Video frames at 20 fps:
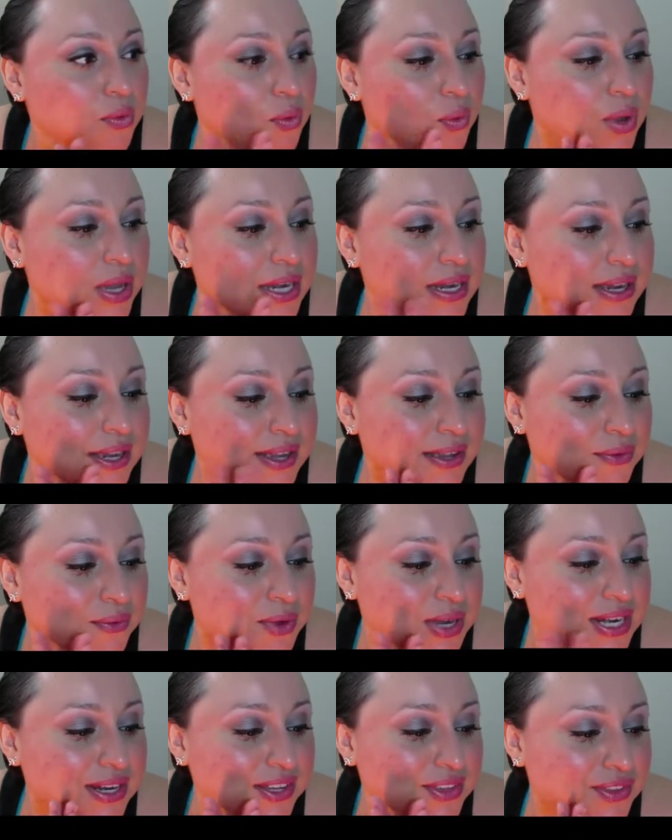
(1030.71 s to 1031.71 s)

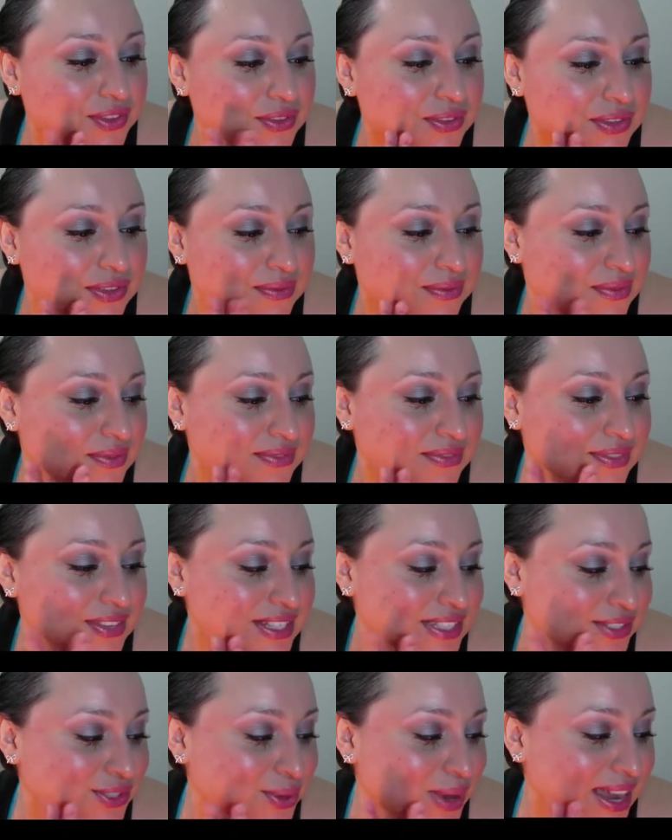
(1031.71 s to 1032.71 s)
What other than
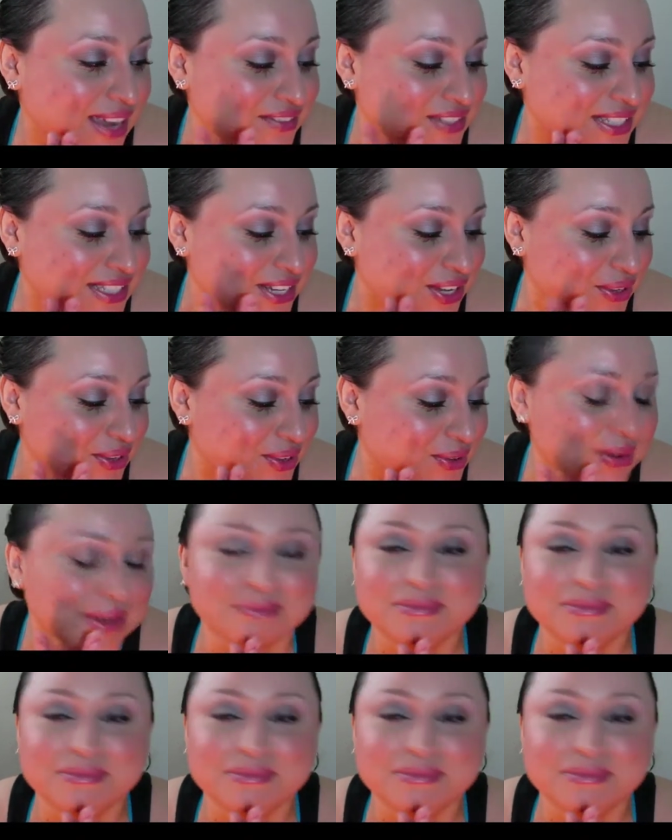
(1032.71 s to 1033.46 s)
this do I have to tell you?